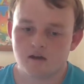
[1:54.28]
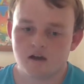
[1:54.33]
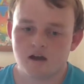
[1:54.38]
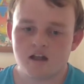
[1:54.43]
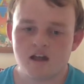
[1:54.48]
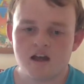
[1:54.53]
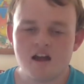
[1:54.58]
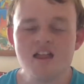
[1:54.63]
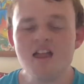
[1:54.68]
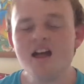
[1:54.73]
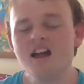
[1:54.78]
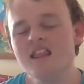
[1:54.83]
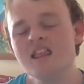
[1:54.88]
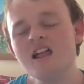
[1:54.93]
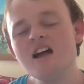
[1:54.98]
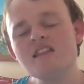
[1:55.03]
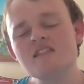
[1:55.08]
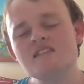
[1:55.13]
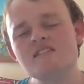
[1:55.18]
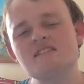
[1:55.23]
I
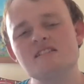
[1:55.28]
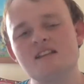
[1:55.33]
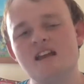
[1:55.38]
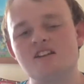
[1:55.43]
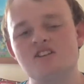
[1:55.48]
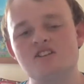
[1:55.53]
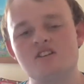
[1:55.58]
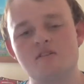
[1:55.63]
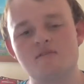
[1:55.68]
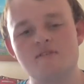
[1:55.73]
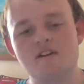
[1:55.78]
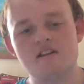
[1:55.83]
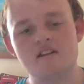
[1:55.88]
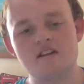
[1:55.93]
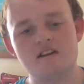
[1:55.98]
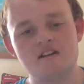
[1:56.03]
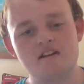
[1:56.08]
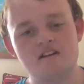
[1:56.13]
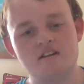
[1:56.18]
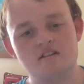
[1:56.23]
like the staging of it,
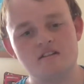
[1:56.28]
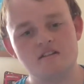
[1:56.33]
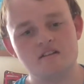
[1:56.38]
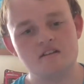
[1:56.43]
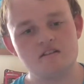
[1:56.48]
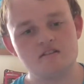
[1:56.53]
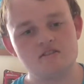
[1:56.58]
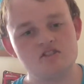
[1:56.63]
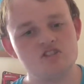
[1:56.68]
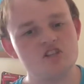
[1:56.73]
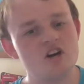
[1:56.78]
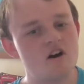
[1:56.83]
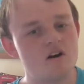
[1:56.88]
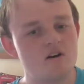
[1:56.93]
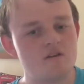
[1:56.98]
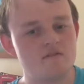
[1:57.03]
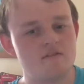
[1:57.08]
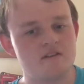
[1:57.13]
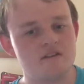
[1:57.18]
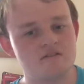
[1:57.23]
like
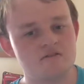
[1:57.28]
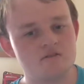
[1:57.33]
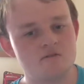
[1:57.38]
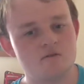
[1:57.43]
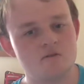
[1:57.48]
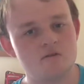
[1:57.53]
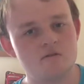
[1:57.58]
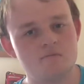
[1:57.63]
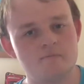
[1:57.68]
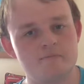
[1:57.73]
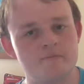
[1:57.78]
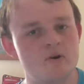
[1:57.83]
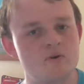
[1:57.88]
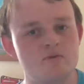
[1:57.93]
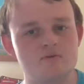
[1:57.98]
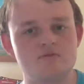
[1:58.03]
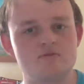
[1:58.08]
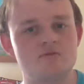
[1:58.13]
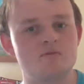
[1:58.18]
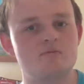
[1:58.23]
shark fins or
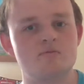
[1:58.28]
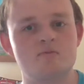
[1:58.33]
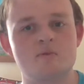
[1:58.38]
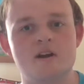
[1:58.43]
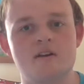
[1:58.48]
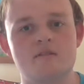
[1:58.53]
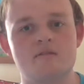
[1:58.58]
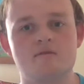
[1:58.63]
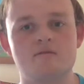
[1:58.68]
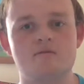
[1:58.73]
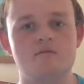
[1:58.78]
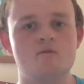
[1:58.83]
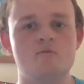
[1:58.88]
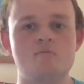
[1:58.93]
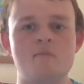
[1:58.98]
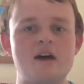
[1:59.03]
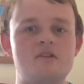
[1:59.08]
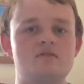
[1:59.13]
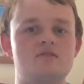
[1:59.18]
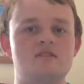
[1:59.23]
boats or whatever, or
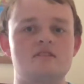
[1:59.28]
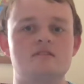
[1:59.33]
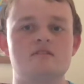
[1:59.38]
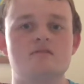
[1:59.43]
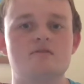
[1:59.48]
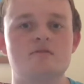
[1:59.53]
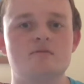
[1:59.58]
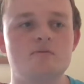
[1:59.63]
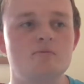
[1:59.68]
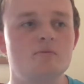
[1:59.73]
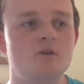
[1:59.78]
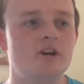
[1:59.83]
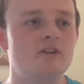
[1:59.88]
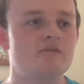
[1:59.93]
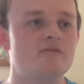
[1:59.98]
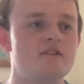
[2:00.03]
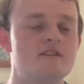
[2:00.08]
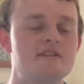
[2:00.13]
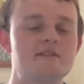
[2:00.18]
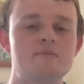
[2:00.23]
mountains or
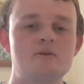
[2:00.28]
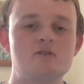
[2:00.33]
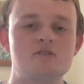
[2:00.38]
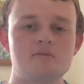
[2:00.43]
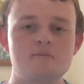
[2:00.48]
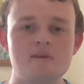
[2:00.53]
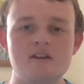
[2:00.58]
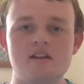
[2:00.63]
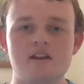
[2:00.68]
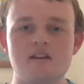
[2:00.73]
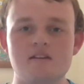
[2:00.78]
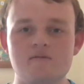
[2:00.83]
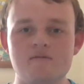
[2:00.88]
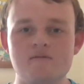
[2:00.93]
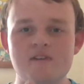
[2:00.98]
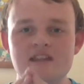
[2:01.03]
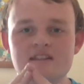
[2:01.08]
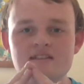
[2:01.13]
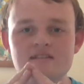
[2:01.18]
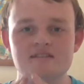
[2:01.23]
whatever they're supposed to be, like
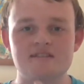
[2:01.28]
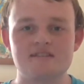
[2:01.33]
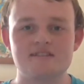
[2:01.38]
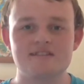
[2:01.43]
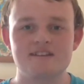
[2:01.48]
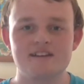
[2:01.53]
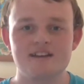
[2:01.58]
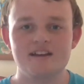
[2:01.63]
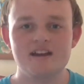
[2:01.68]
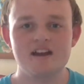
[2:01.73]
fins.